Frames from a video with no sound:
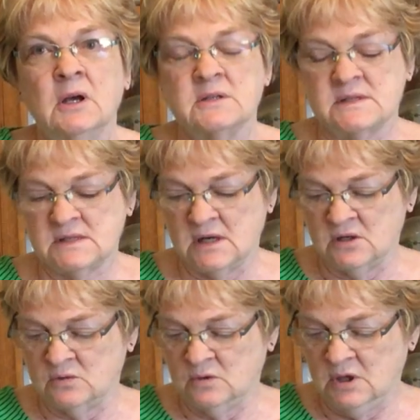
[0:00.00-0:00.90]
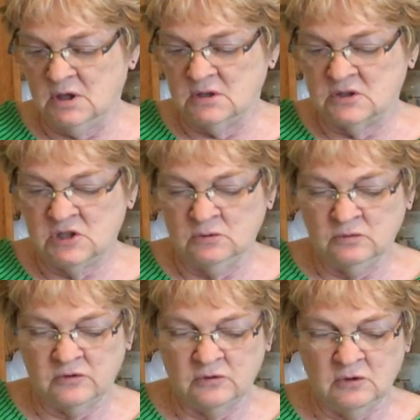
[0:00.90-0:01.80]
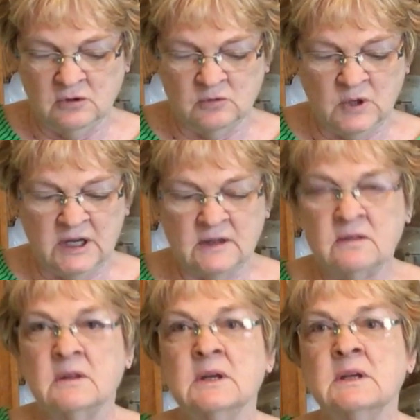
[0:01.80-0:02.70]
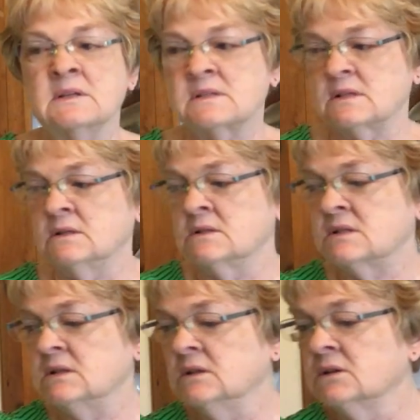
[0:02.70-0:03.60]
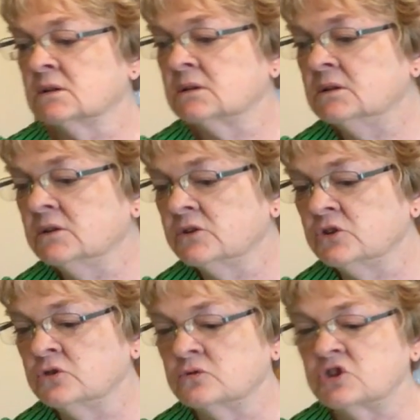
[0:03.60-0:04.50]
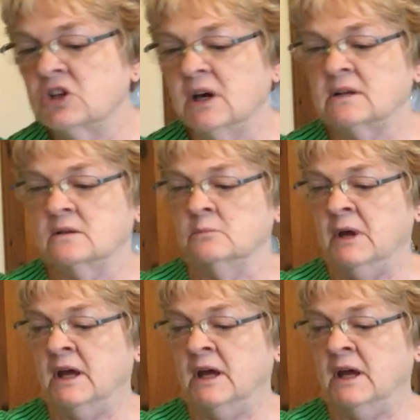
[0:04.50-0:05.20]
So don't throw away things until you check them